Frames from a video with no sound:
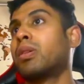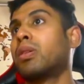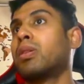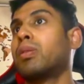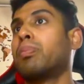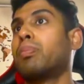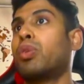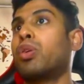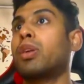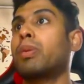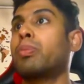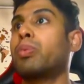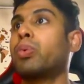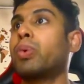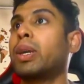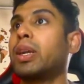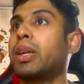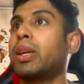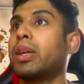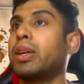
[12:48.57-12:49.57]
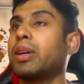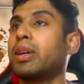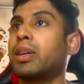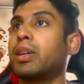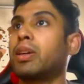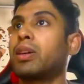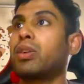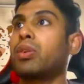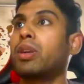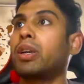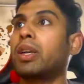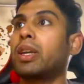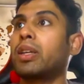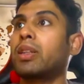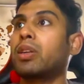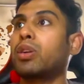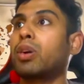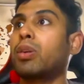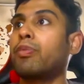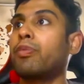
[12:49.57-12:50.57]
bottom 20 and only take the
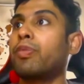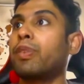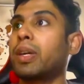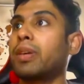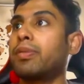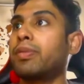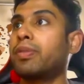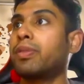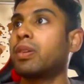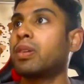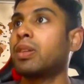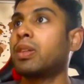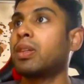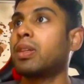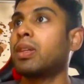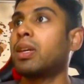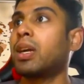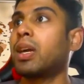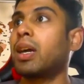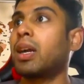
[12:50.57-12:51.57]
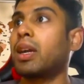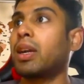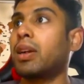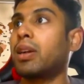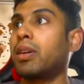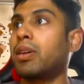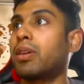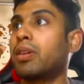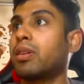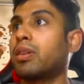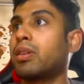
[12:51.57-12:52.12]
top 5 and